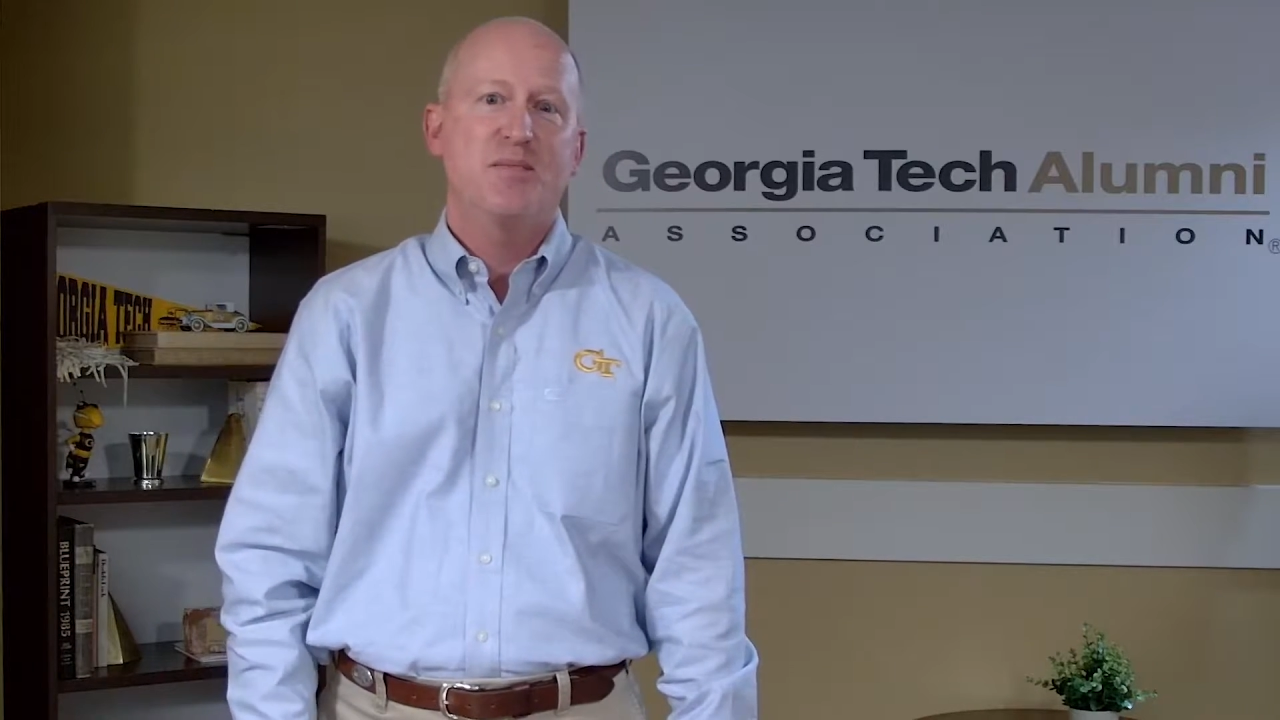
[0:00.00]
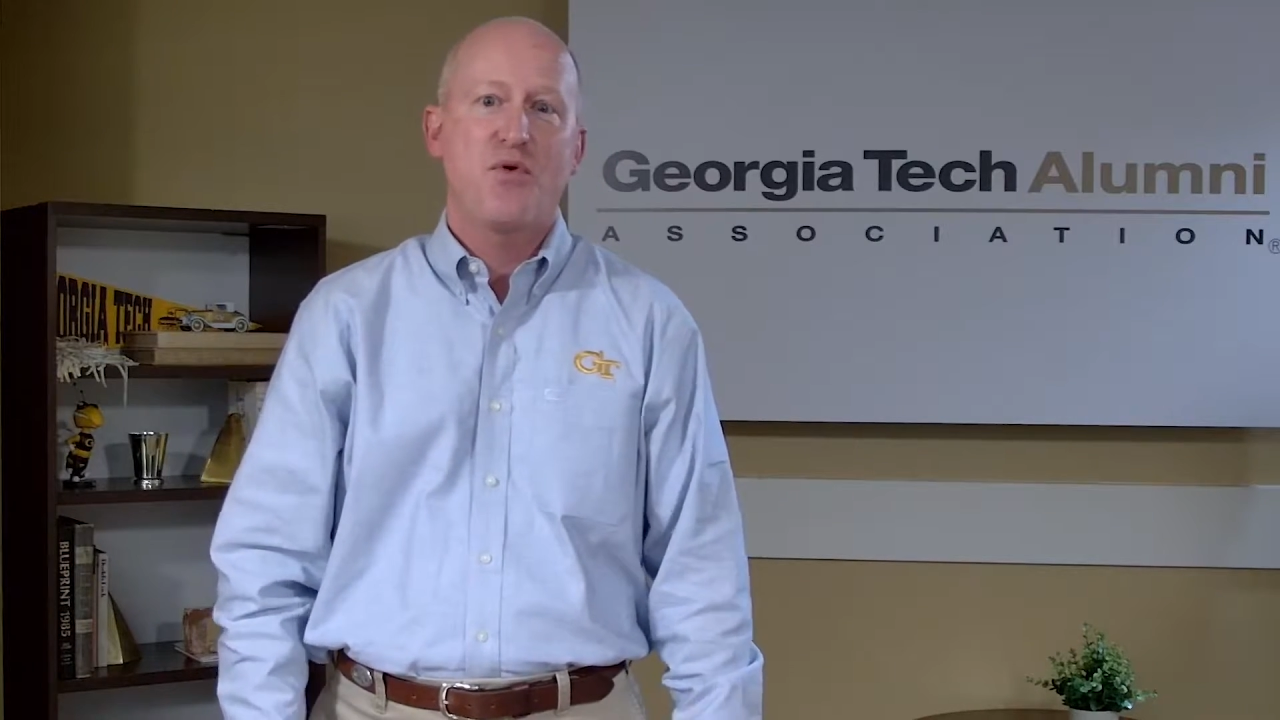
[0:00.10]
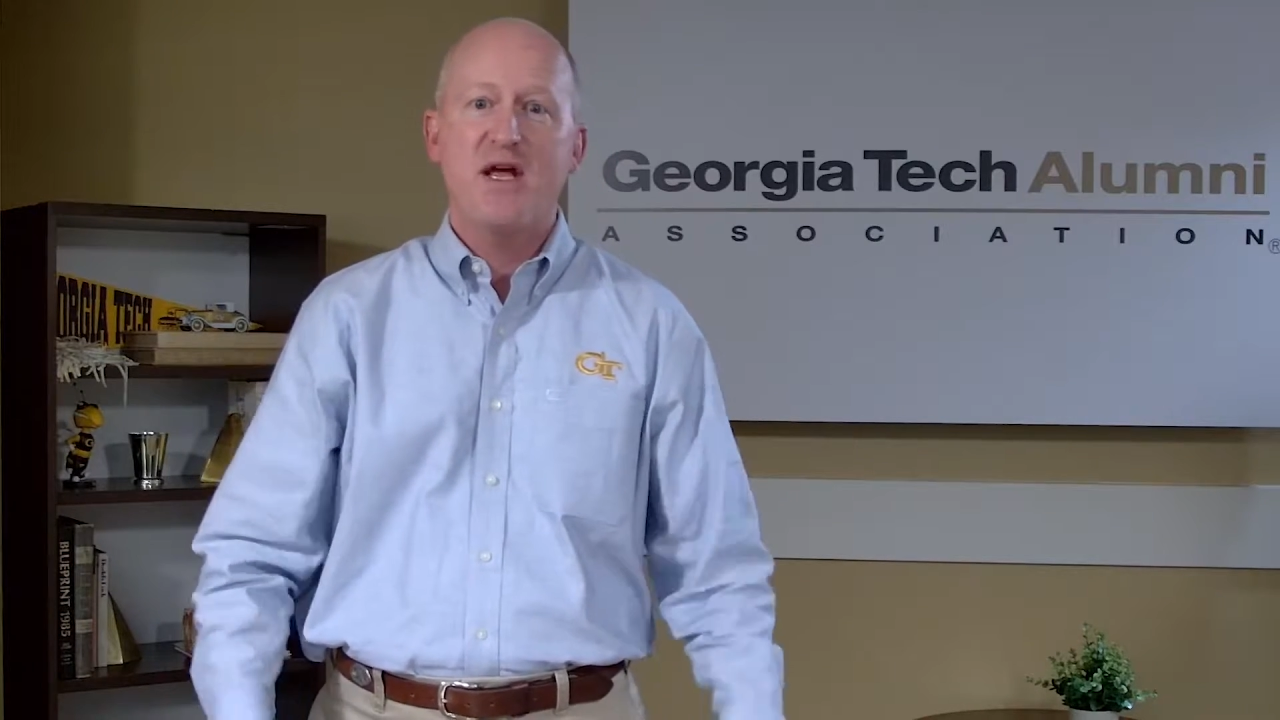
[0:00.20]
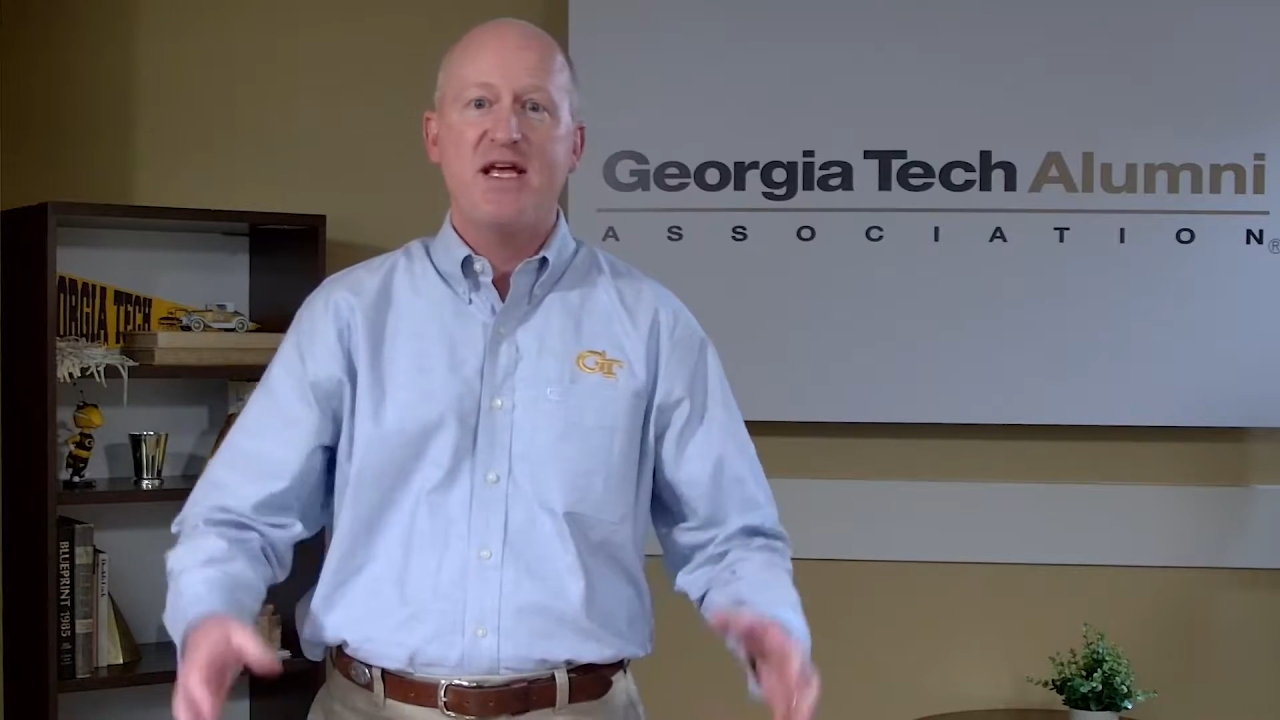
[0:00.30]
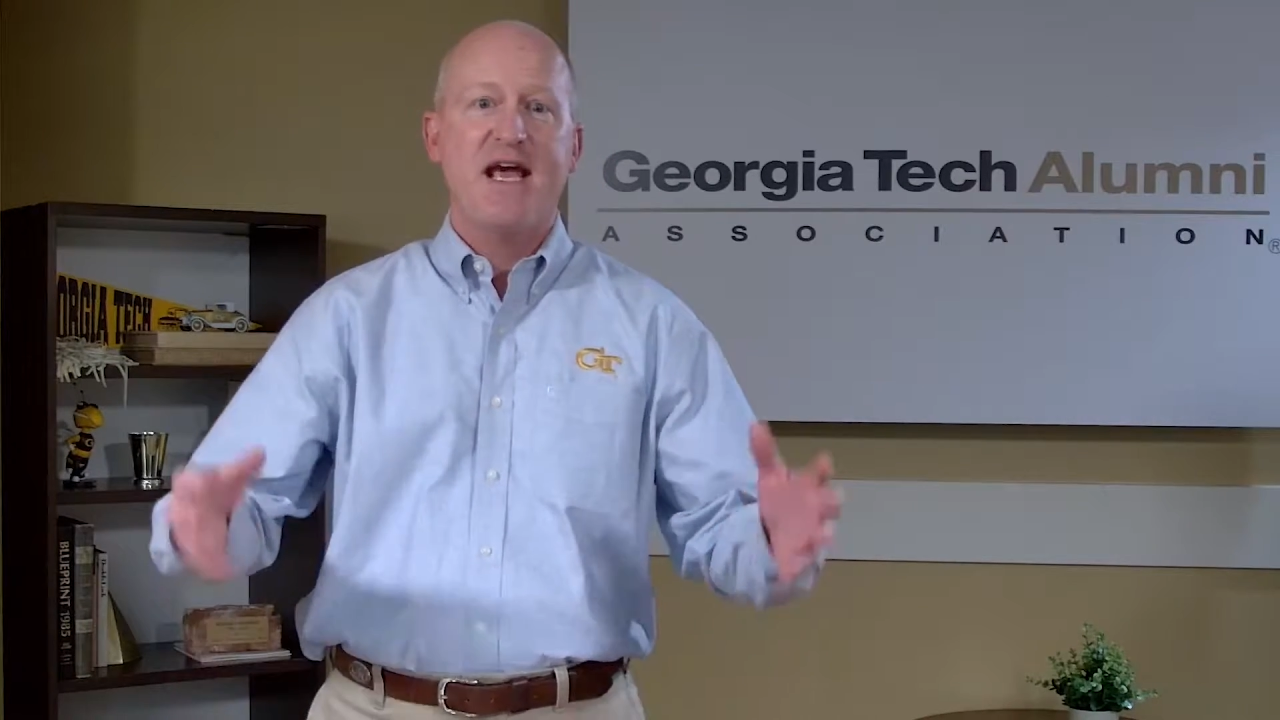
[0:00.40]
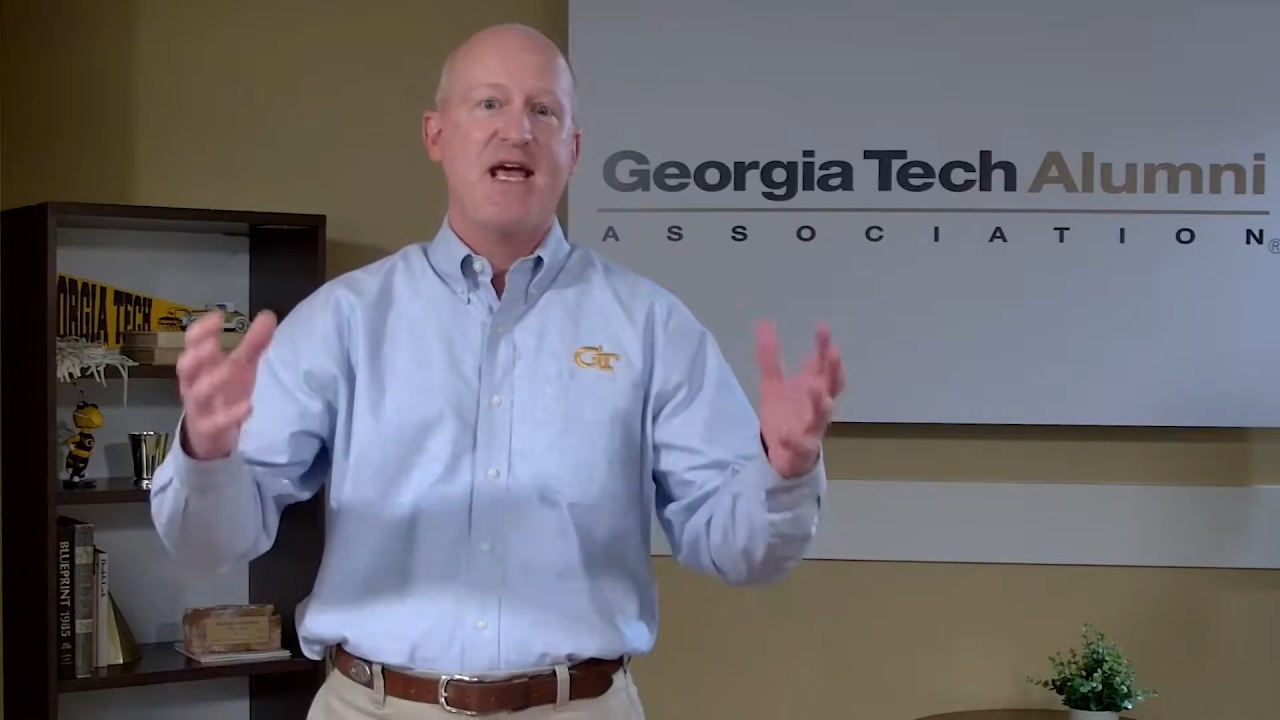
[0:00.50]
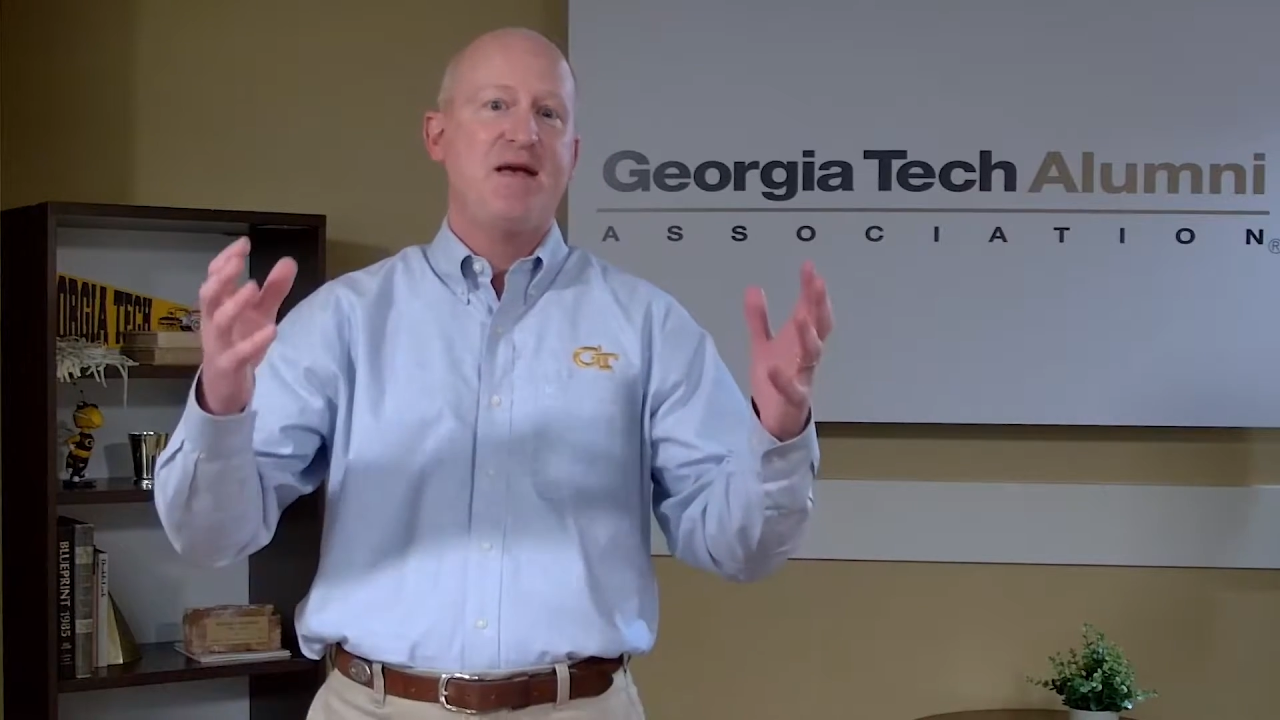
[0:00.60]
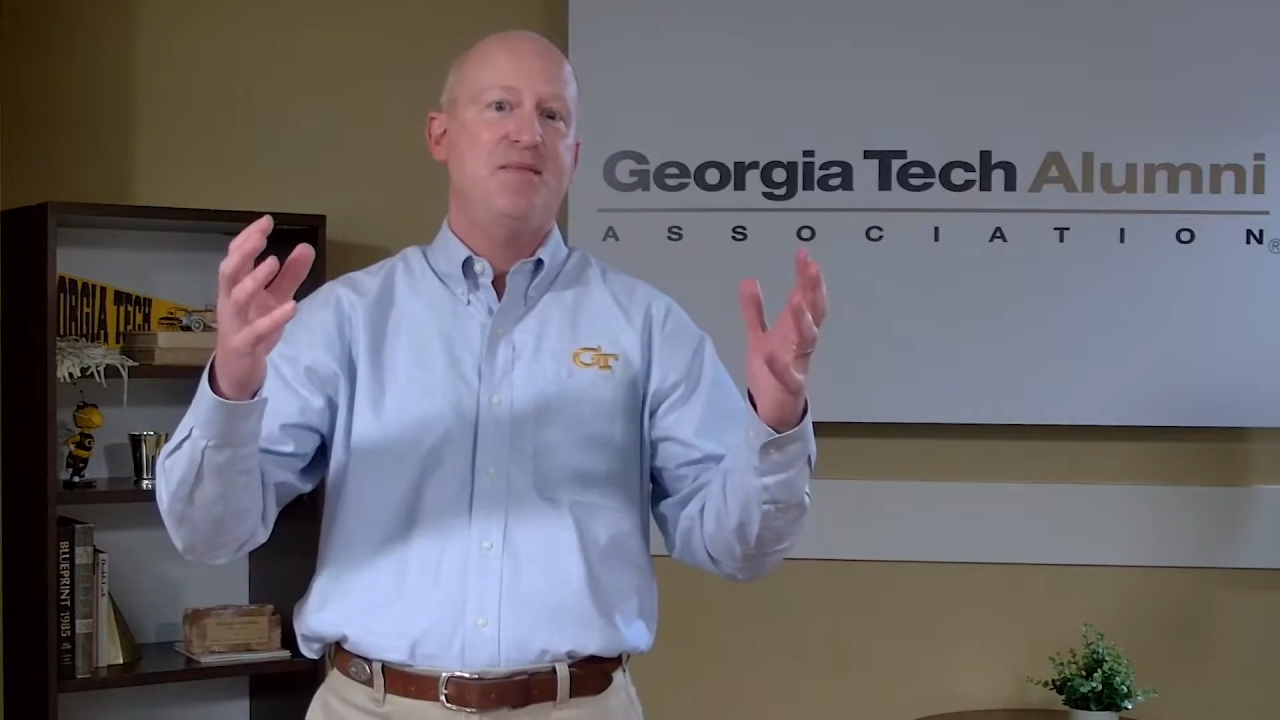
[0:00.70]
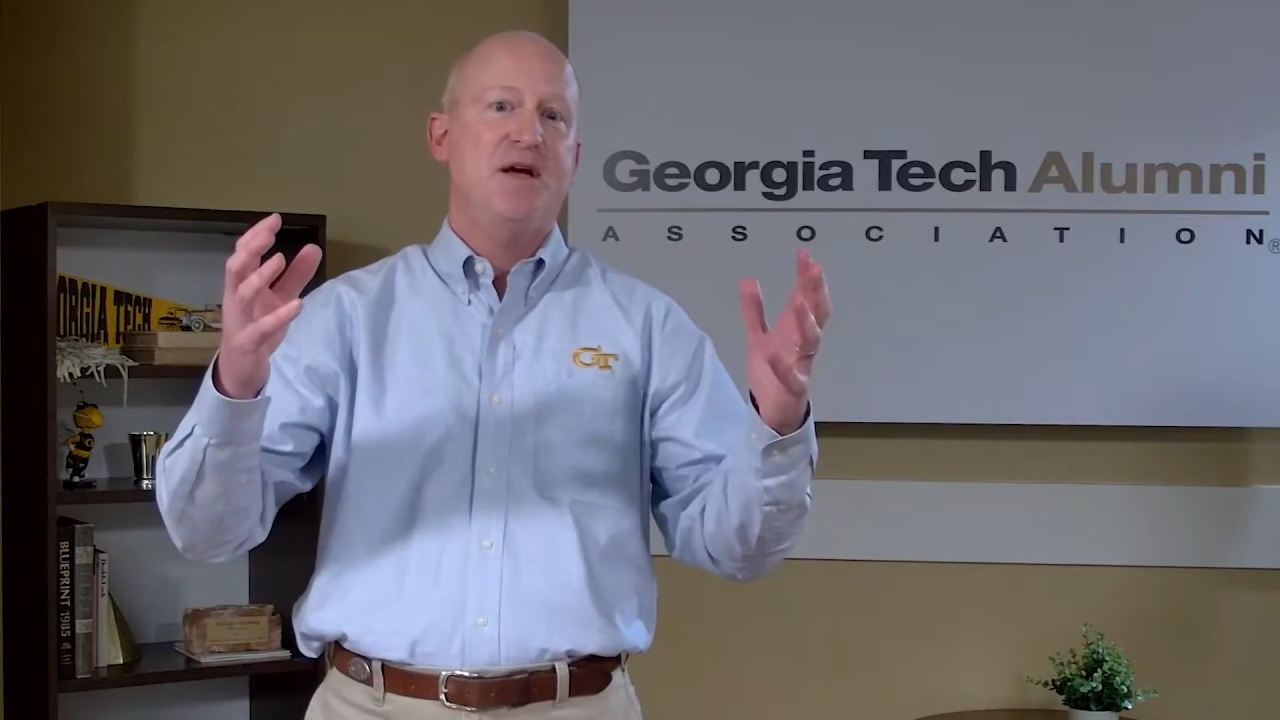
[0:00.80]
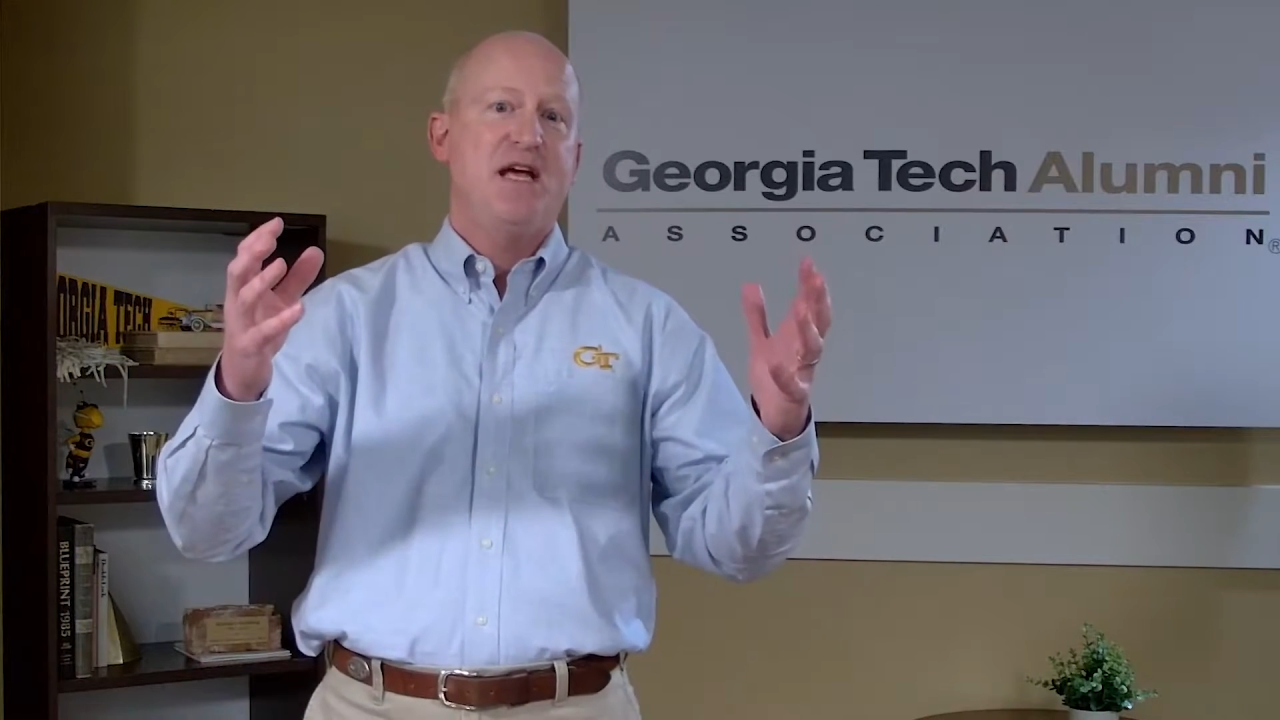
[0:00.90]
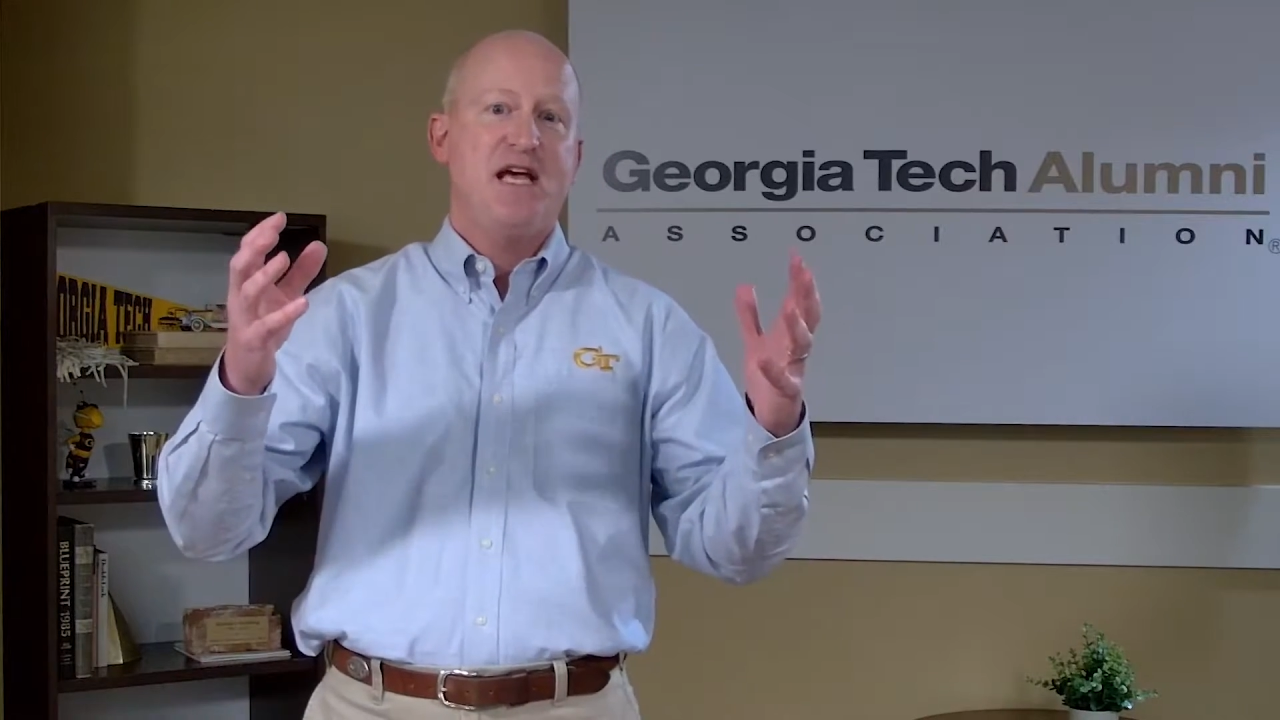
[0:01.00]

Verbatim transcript: pregame